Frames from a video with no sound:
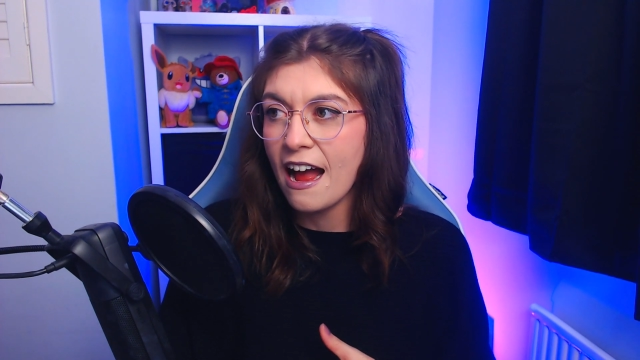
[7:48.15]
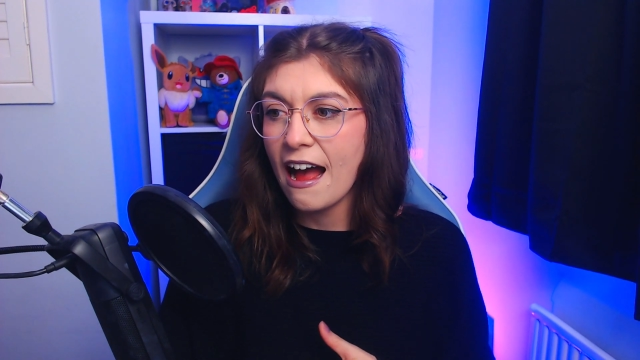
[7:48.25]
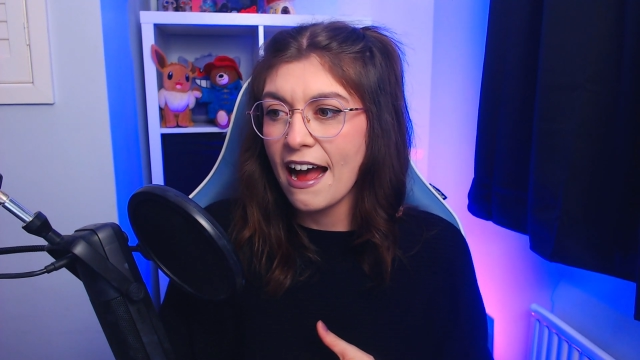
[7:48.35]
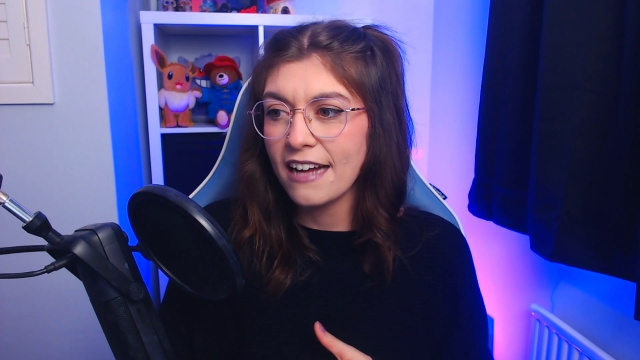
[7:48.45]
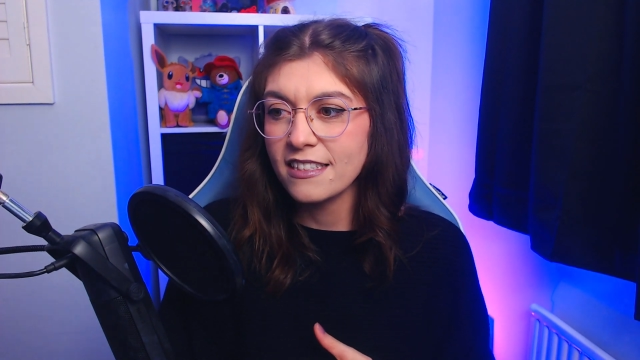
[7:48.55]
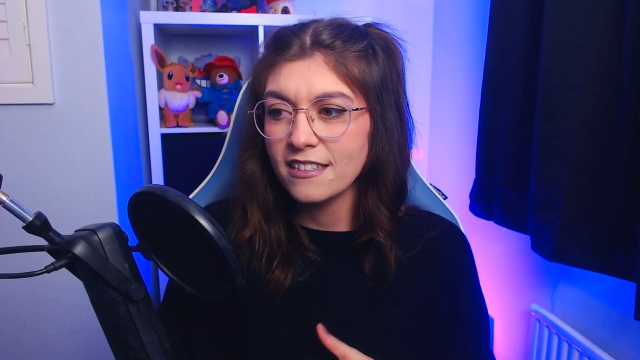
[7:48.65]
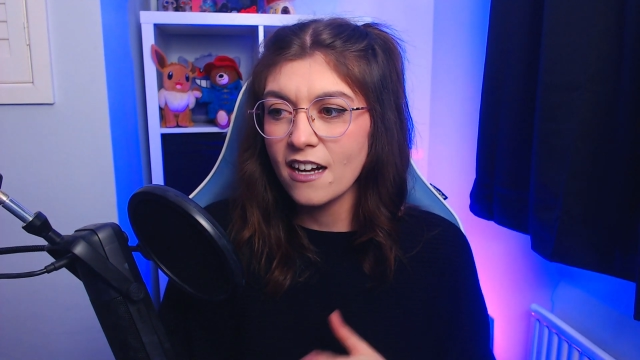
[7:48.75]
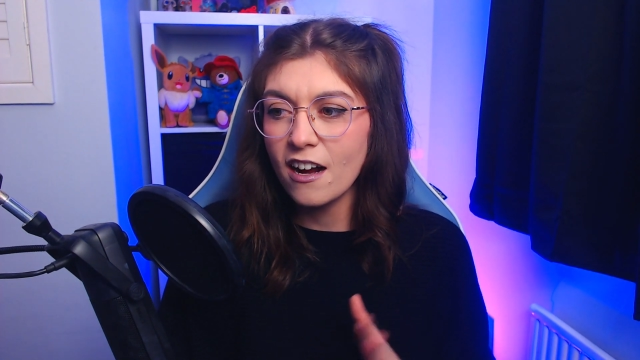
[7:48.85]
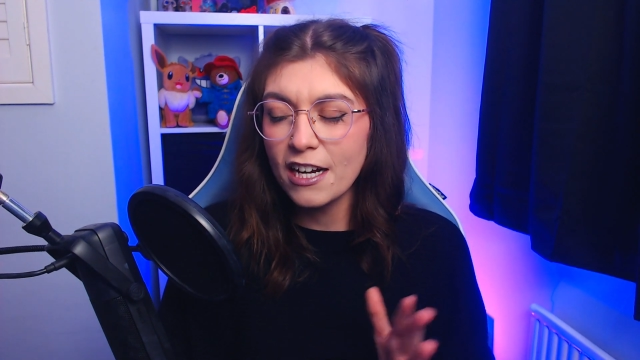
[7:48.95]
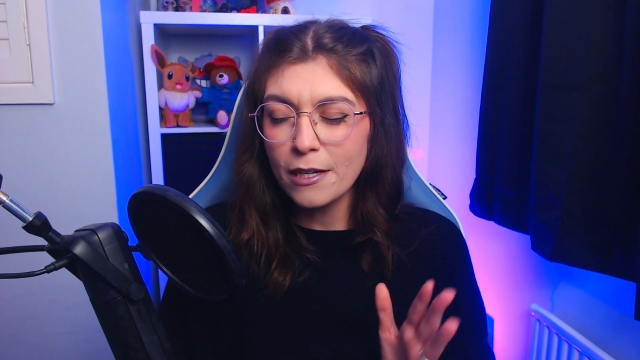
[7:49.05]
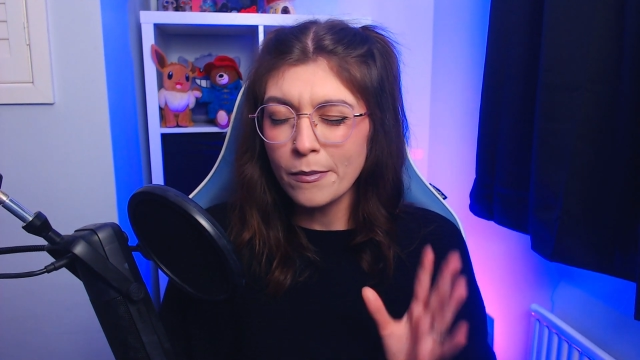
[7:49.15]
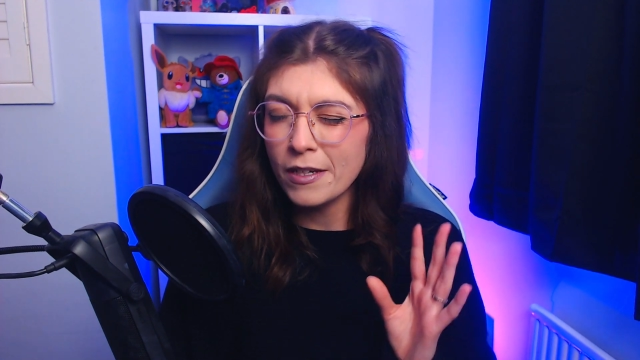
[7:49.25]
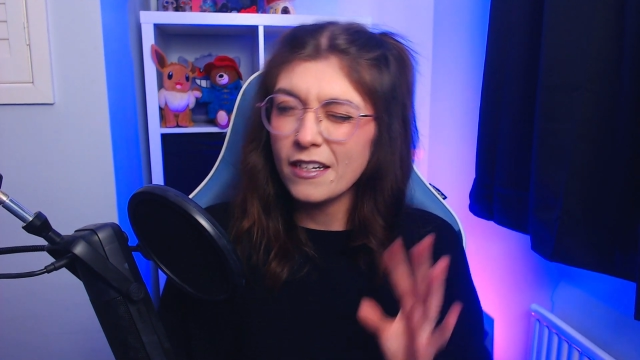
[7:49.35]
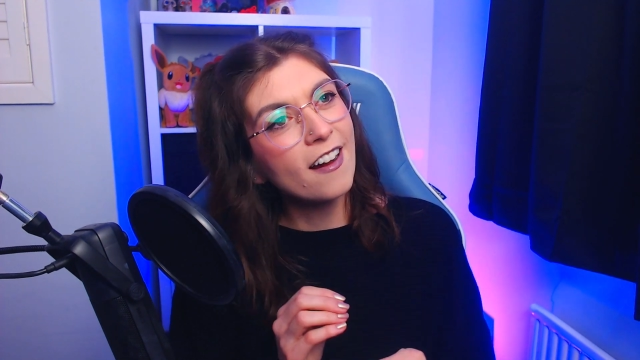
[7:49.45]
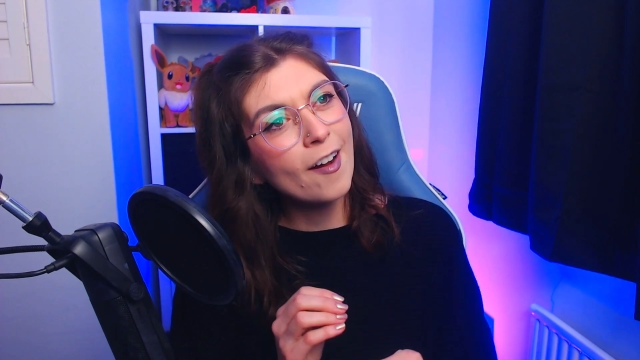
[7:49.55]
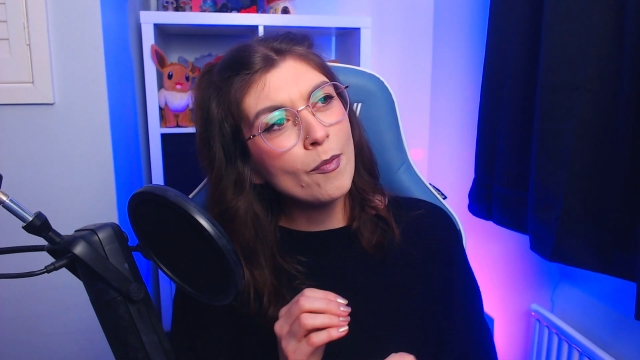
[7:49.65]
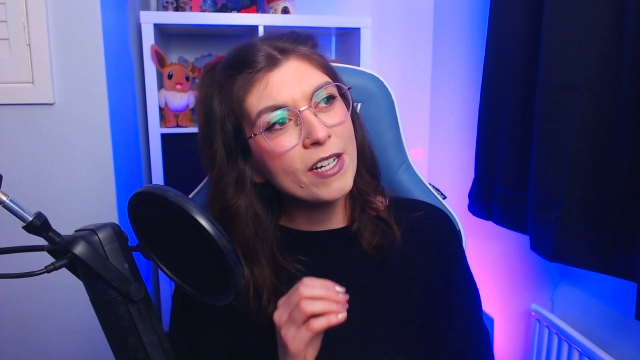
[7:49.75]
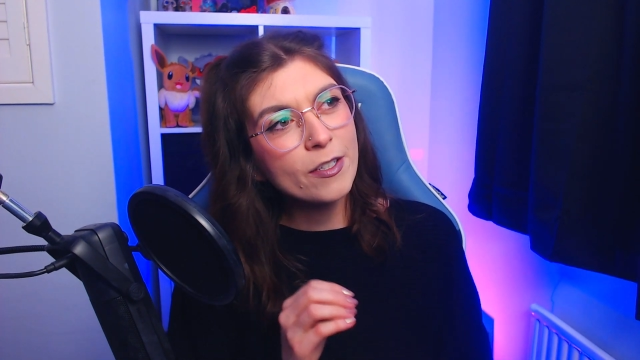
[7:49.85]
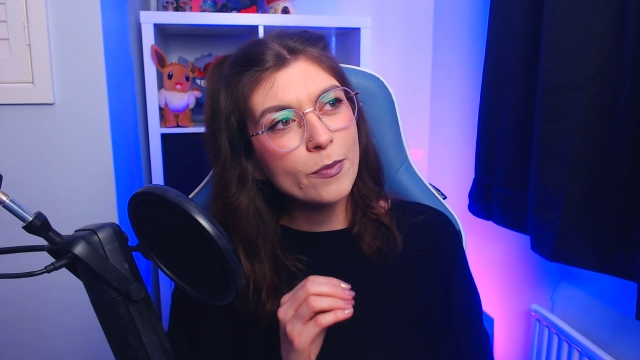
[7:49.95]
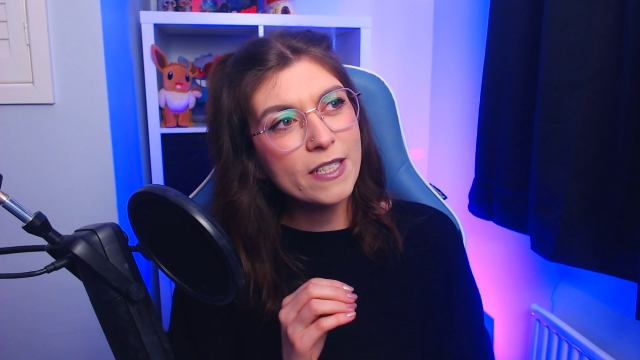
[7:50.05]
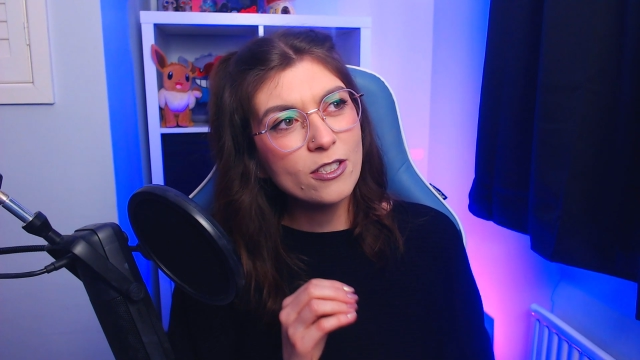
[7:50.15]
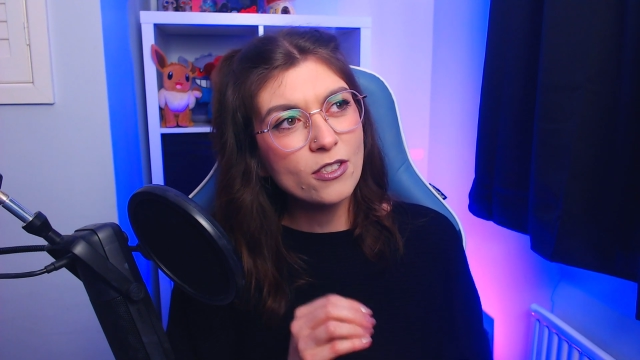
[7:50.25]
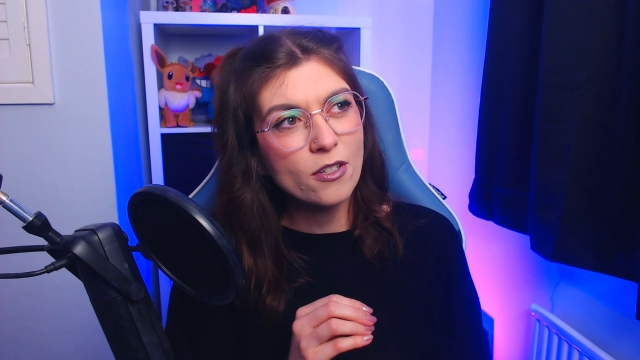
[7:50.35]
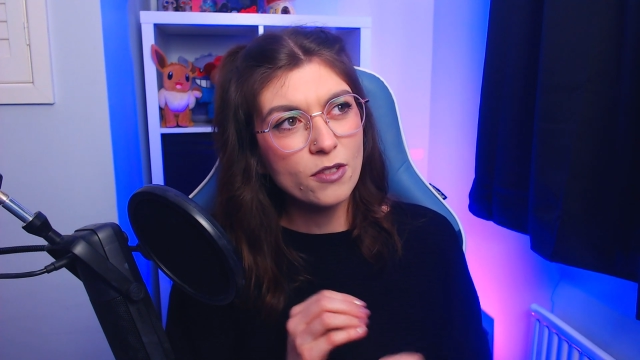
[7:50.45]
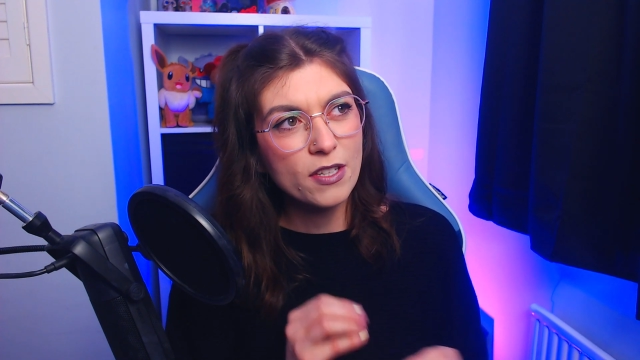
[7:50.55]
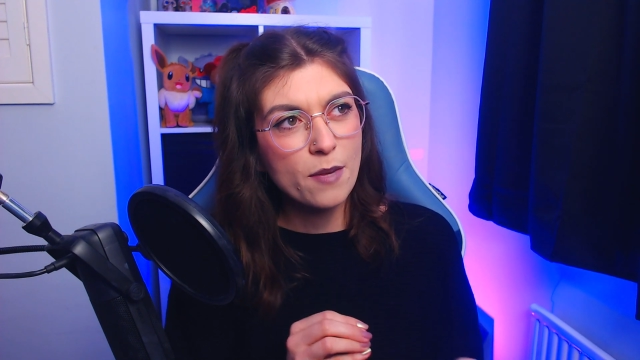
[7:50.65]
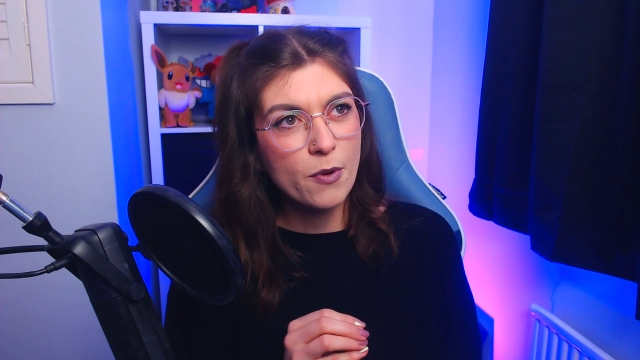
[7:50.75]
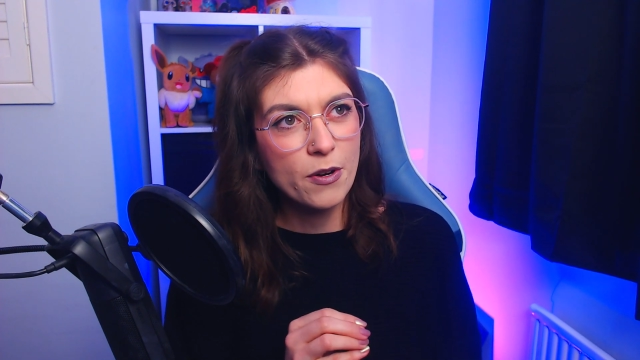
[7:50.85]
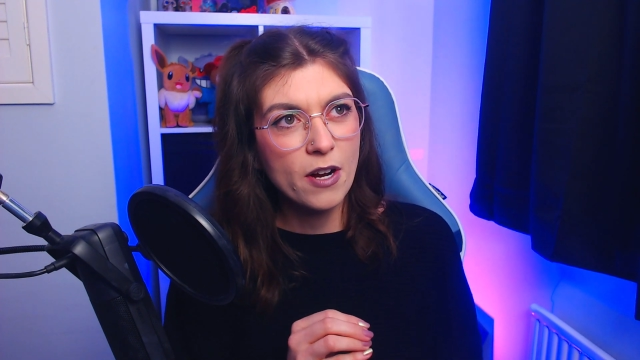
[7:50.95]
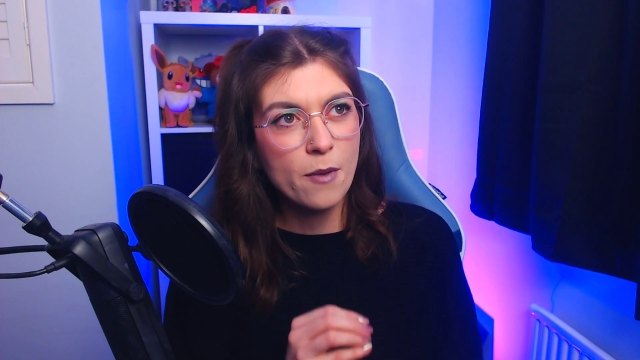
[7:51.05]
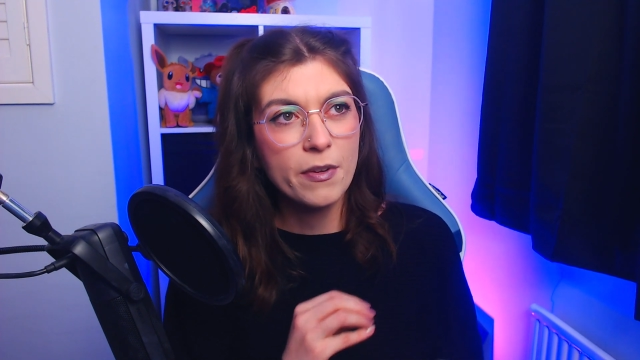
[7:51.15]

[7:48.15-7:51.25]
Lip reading: and I'm a little bit shocked that they broke up,